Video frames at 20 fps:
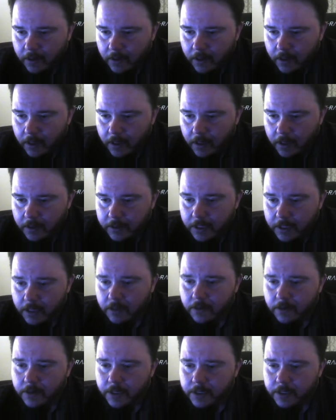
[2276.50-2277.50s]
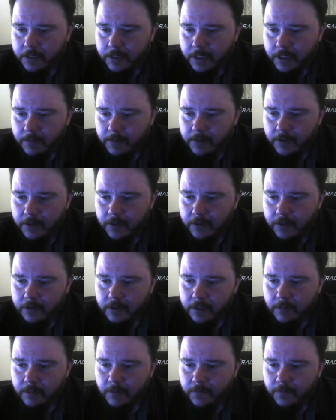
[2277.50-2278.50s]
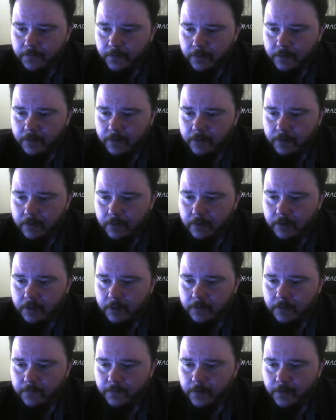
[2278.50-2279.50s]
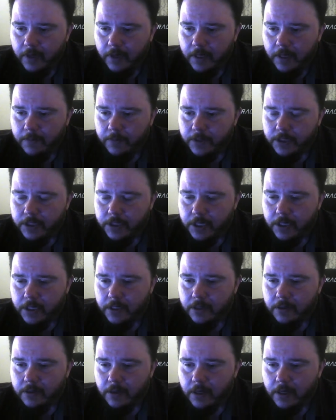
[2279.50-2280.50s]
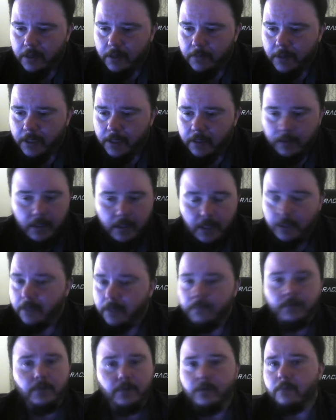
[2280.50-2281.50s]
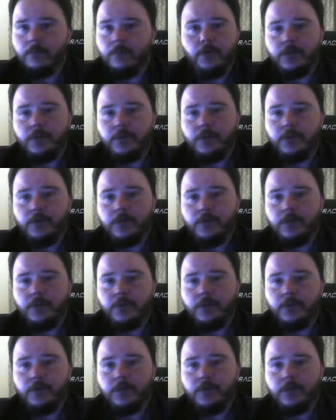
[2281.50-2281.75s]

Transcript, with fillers: Uh, yeah, go ahead and send me the sim info. Uh, info, I appreciate it. Um, I, I'd love to learn more